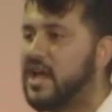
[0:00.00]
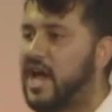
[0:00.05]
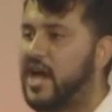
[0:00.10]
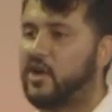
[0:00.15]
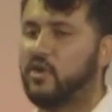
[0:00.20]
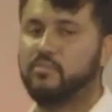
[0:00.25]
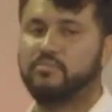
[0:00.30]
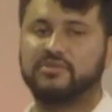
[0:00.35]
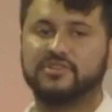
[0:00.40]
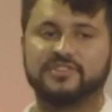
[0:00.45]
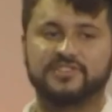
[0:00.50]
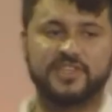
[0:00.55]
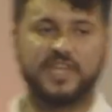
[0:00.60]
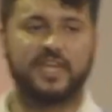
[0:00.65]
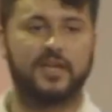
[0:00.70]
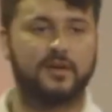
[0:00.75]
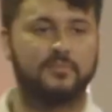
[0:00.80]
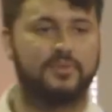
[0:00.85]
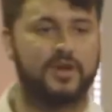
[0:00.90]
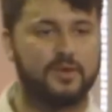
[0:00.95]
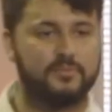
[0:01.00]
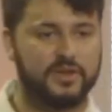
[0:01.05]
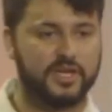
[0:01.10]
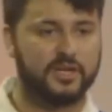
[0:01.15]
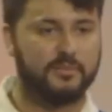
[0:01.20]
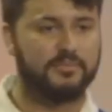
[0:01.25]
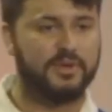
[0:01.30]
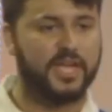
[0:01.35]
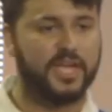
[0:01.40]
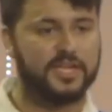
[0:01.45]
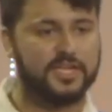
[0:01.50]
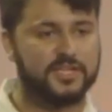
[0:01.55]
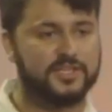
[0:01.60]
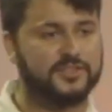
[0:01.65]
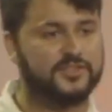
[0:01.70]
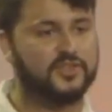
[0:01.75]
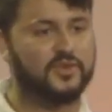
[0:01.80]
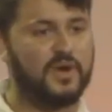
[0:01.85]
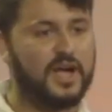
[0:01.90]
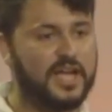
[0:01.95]
I don't present a public
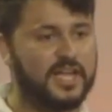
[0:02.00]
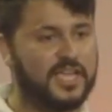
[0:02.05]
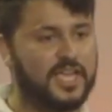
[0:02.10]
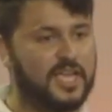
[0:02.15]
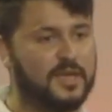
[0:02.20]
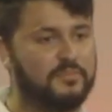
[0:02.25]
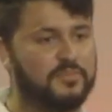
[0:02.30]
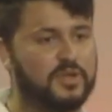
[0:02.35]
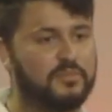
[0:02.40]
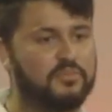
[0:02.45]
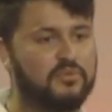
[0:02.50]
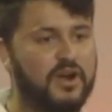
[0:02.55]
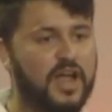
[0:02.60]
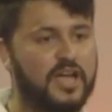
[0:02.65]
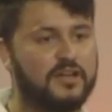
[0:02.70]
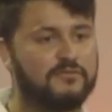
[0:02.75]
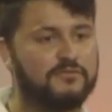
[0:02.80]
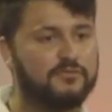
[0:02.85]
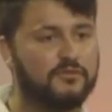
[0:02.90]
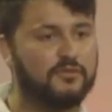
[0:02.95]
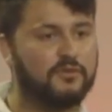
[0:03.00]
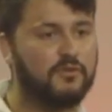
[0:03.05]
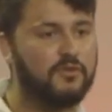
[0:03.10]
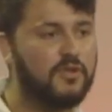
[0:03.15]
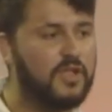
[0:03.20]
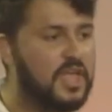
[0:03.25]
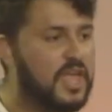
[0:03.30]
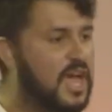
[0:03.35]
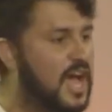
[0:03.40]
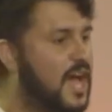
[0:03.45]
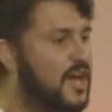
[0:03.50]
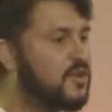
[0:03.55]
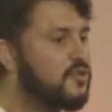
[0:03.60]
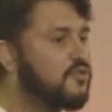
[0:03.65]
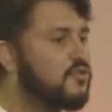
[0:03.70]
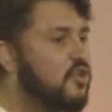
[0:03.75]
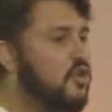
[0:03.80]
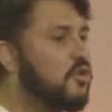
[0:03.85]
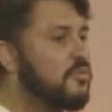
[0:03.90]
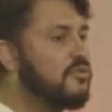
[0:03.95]
opinion, so I can't be prideful. I
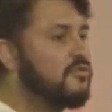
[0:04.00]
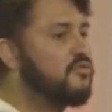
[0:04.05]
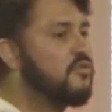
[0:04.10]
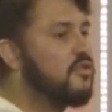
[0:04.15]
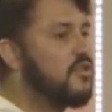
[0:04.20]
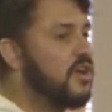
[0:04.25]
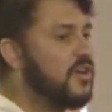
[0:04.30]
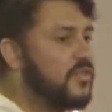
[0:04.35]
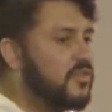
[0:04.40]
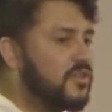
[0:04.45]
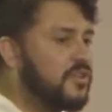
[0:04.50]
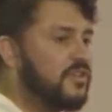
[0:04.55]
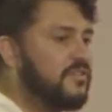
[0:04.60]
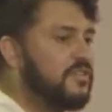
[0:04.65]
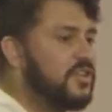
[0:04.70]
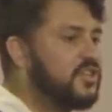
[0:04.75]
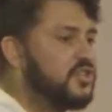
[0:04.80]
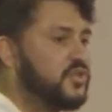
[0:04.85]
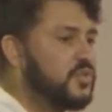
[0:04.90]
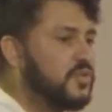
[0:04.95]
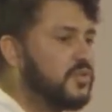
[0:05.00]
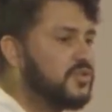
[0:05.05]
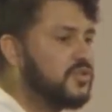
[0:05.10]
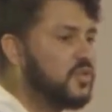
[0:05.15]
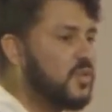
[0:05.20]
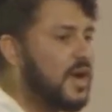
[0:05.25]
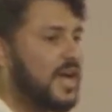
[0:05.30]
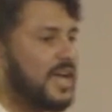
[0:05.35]
don't go before other individuals, so